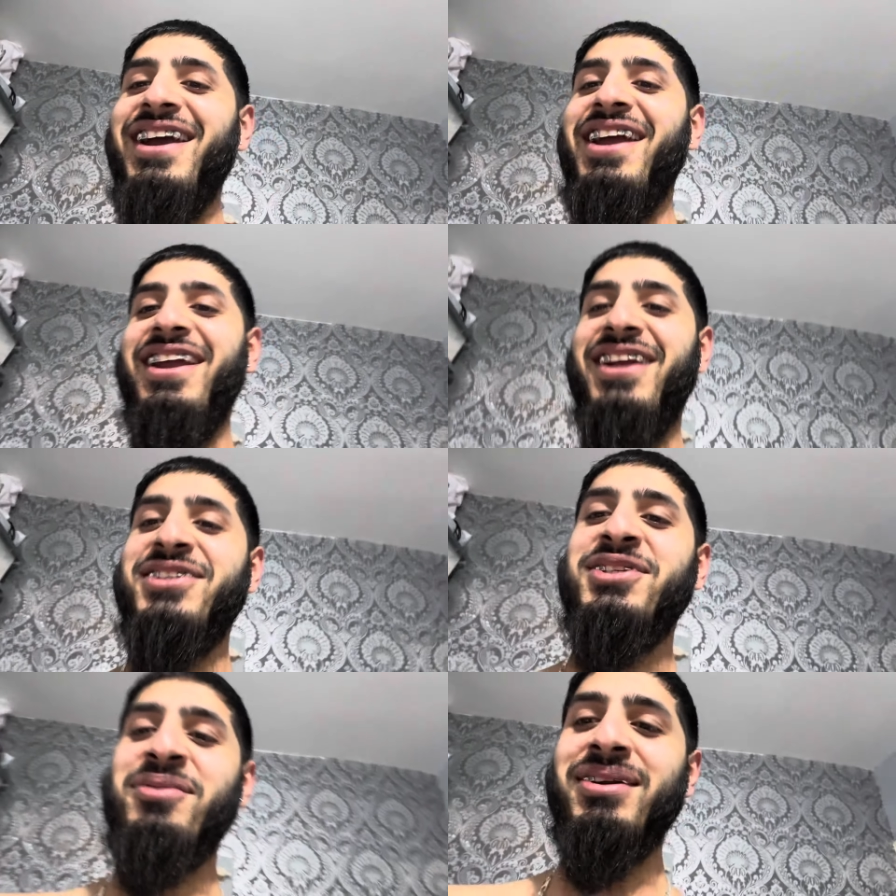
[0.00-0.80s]
yeah,
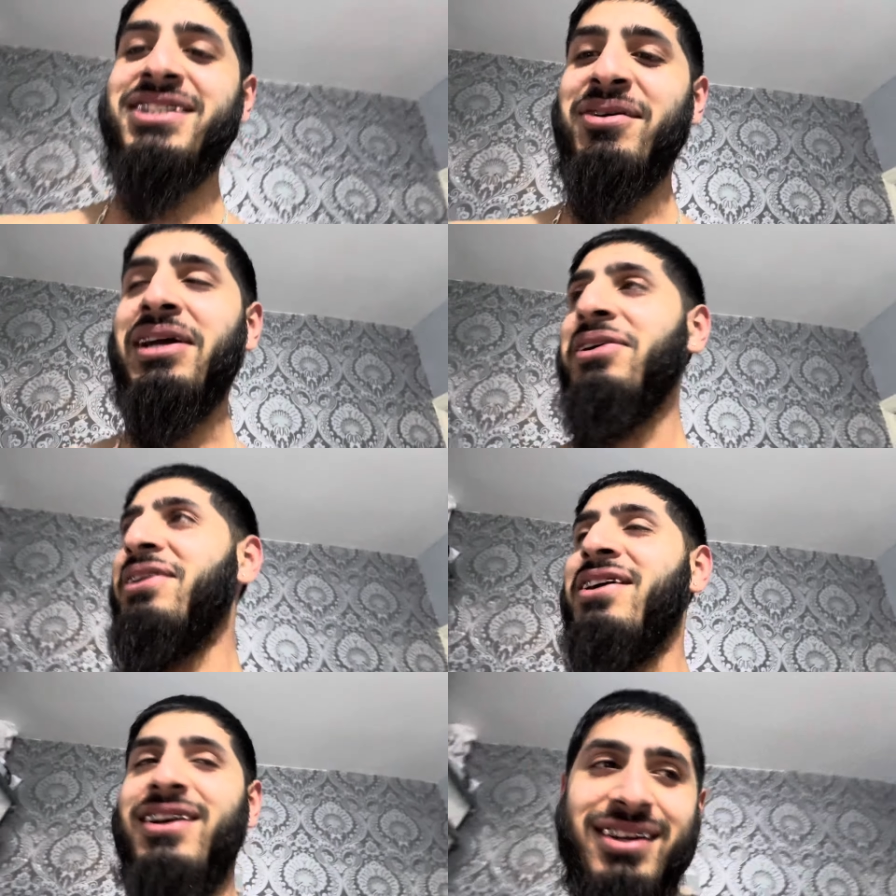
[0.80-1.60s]
just come out of the shower now.
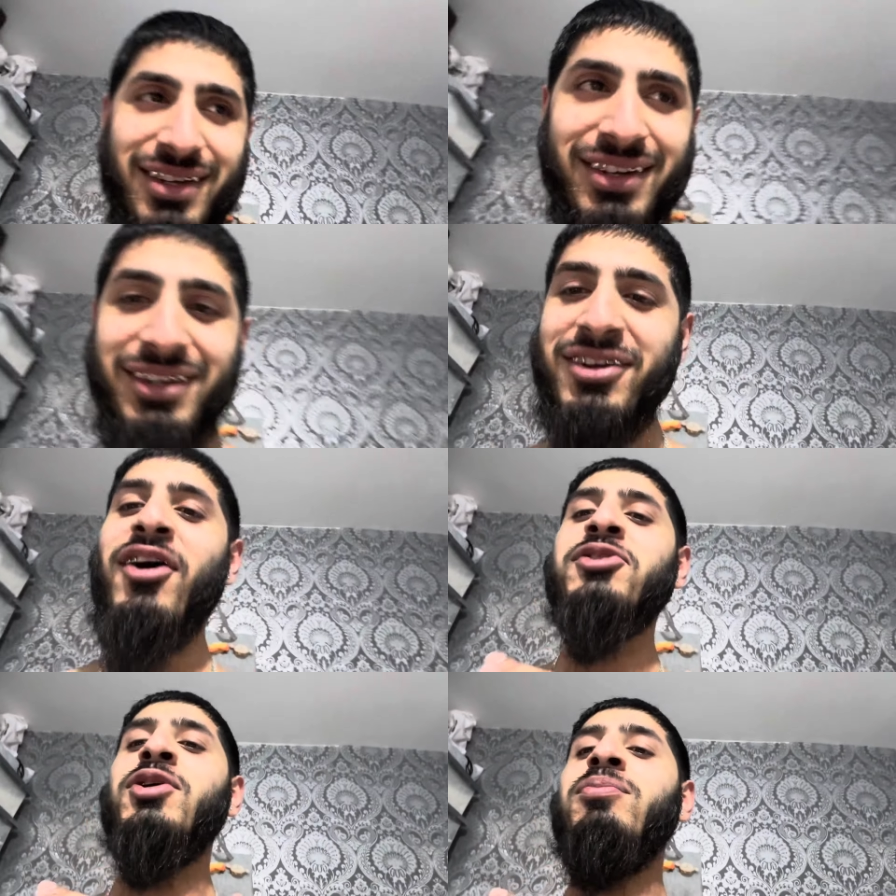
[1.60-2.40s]

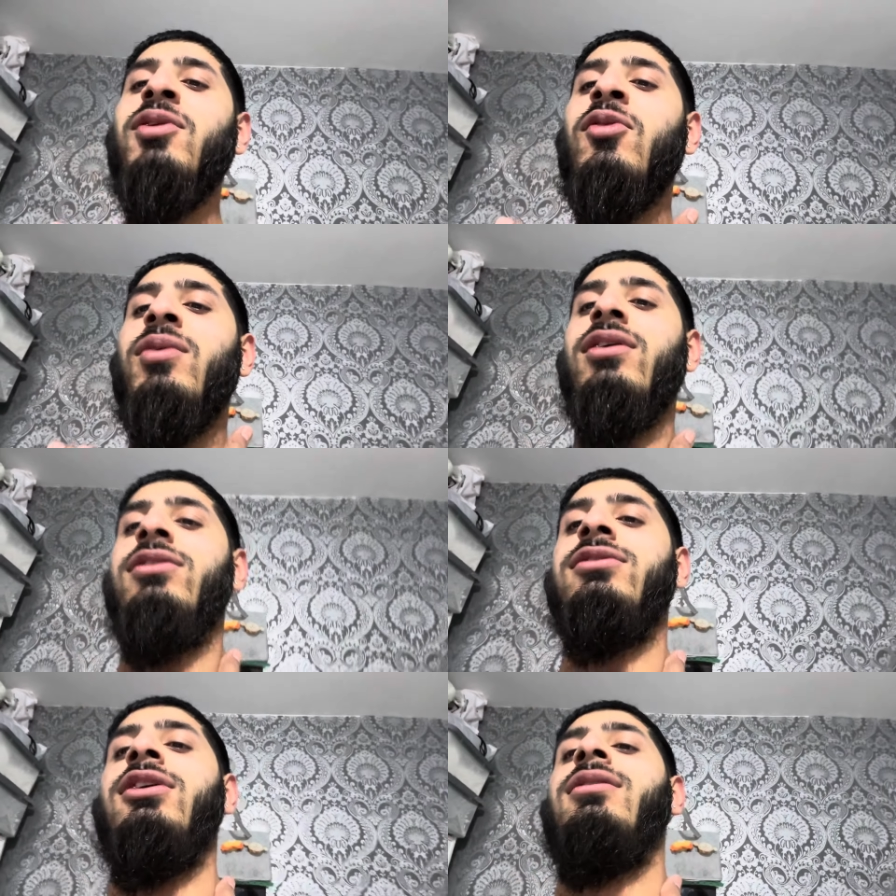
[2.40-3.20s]
Can't show you below my,
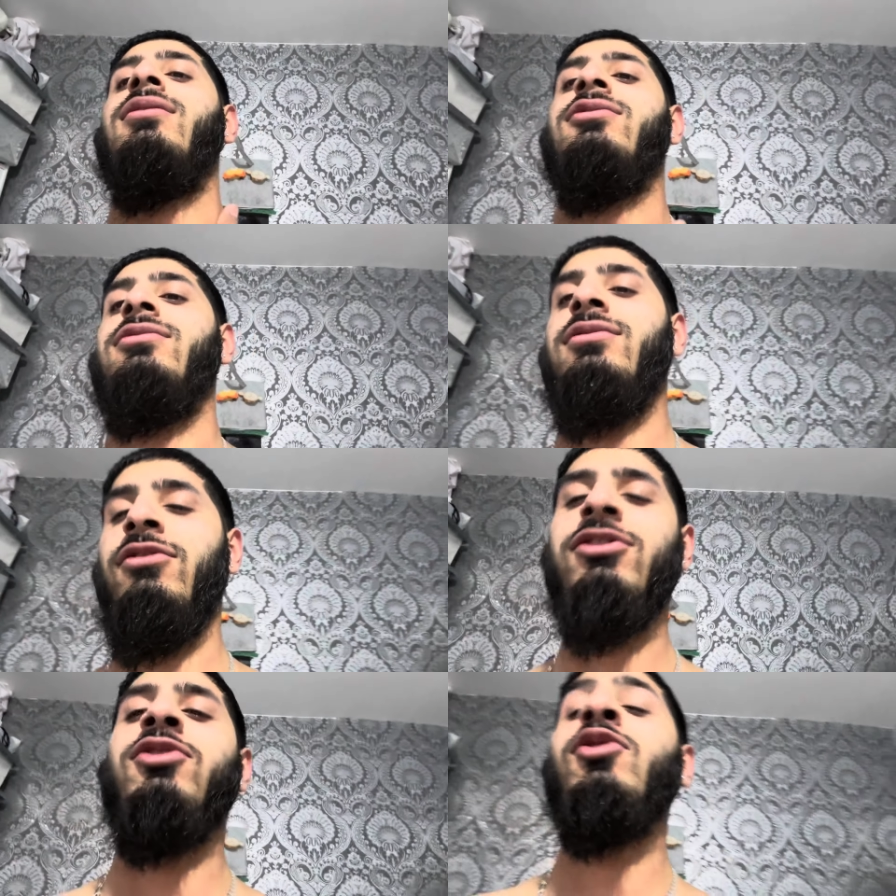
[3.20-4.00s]
like, because I
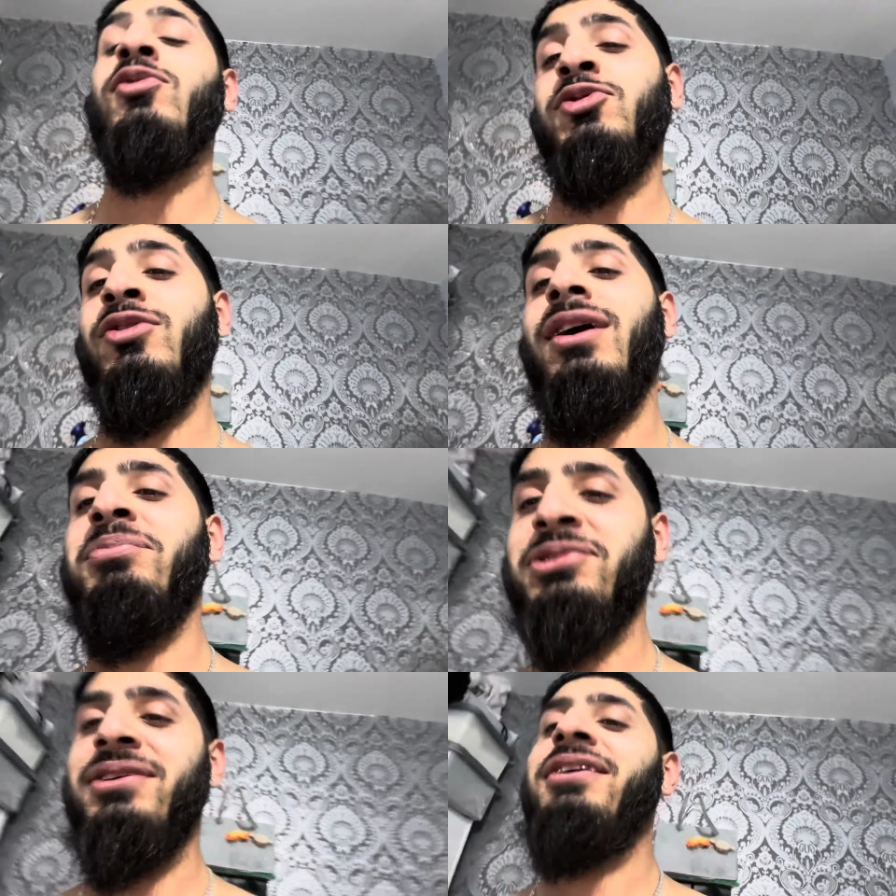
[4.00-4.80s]
said, don't show the
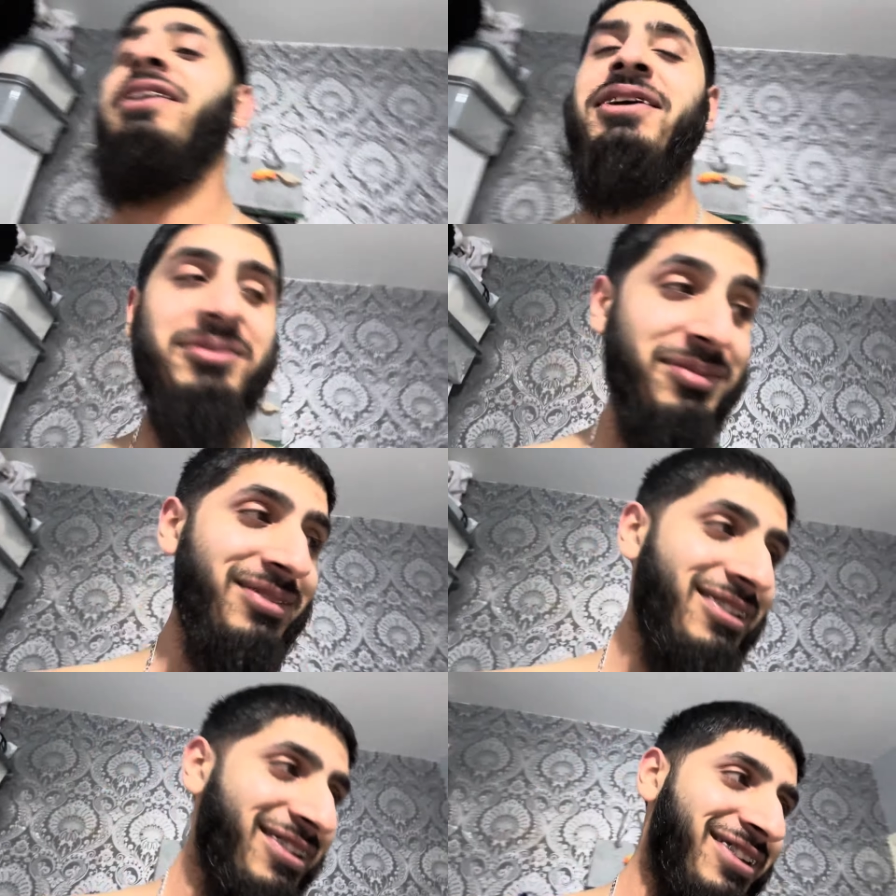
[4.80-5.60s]
abs.
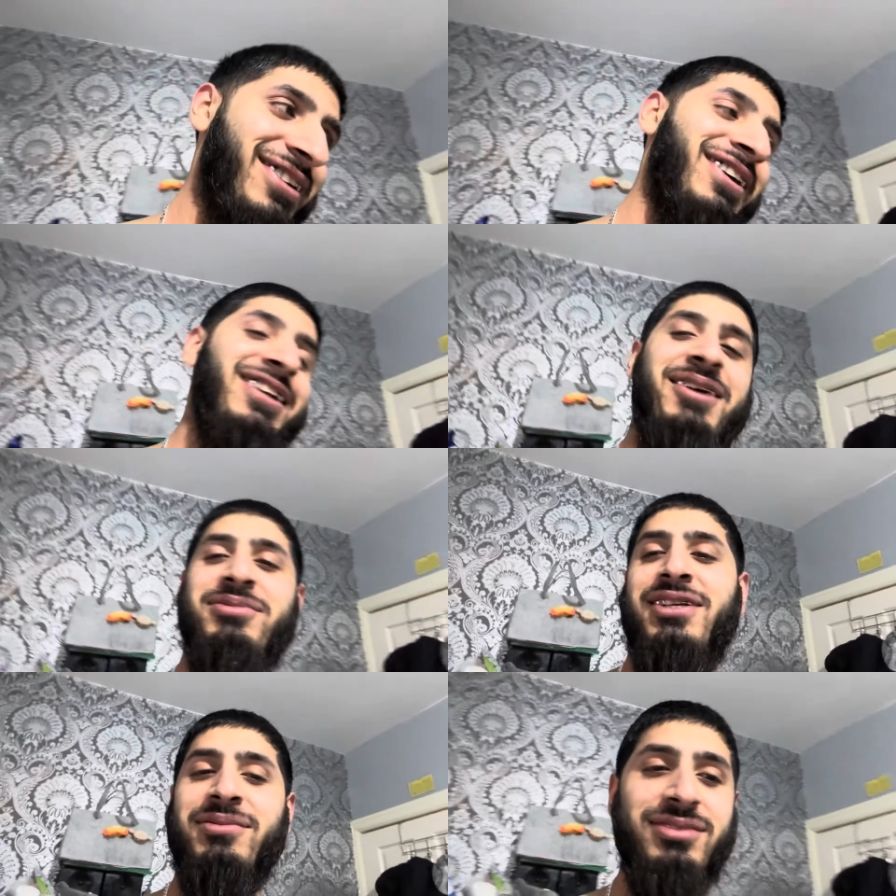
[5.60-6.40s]
The
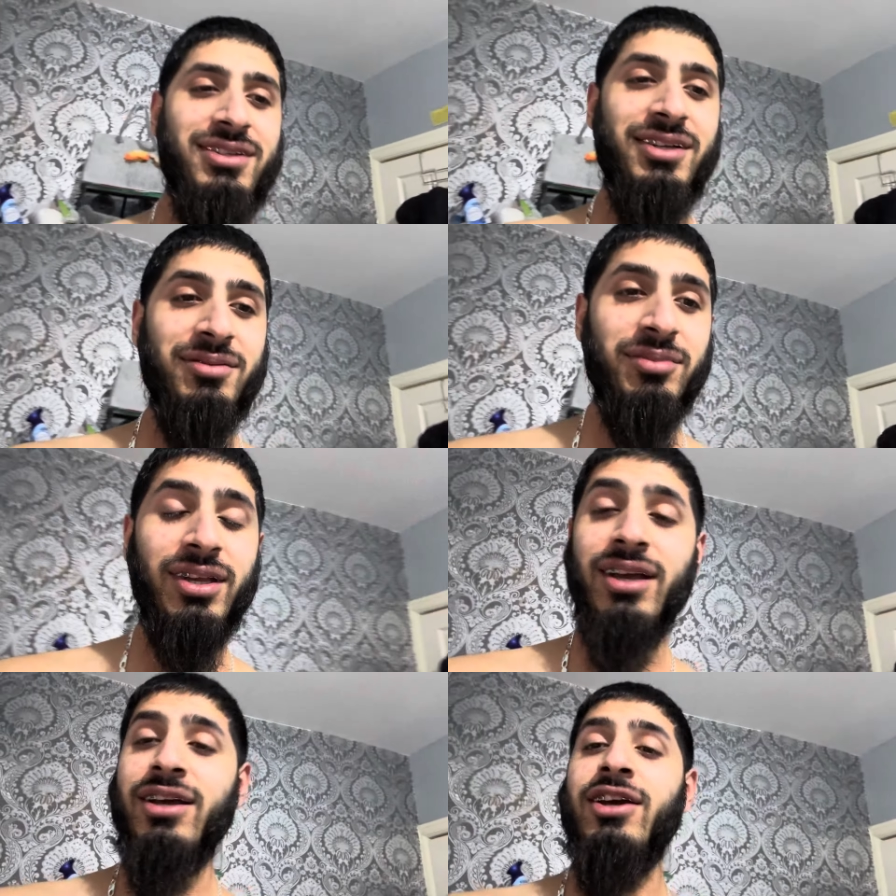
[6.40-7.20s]
abs. But
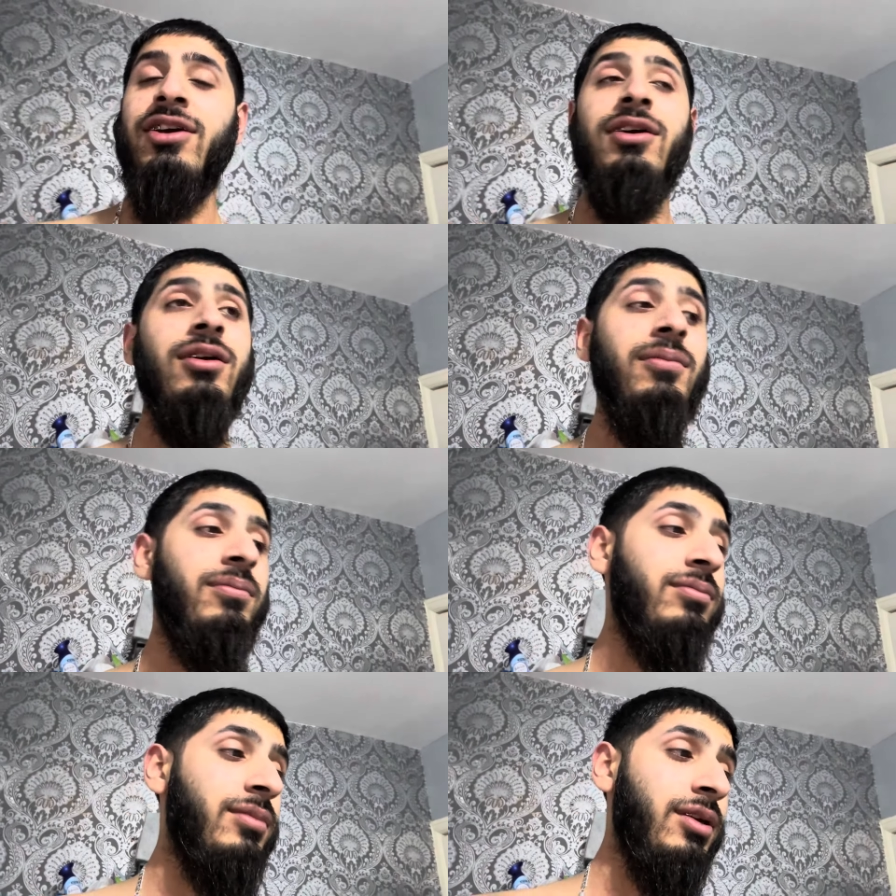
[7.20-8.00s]
yeah,
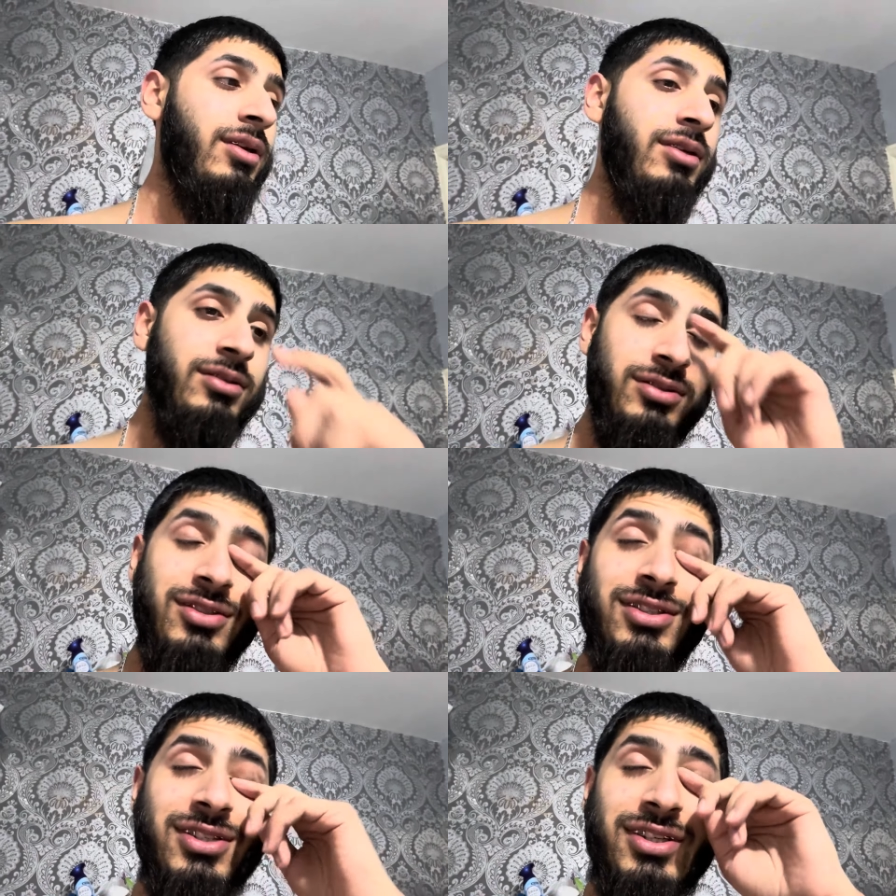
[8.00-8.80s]

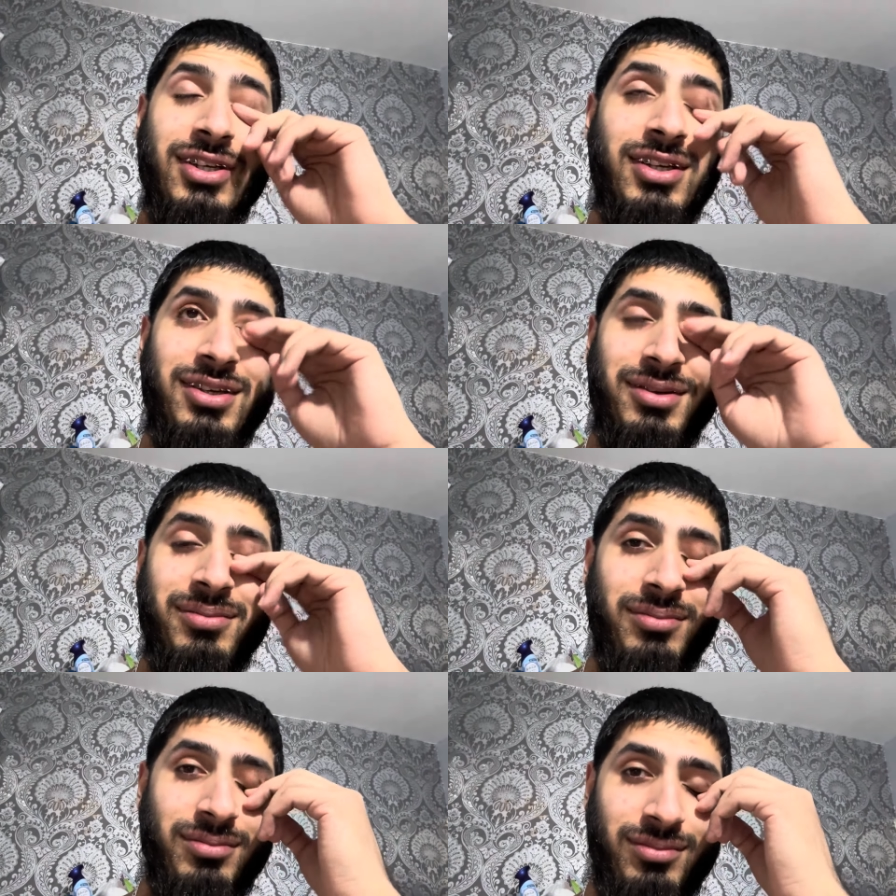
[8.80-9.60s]
just gonna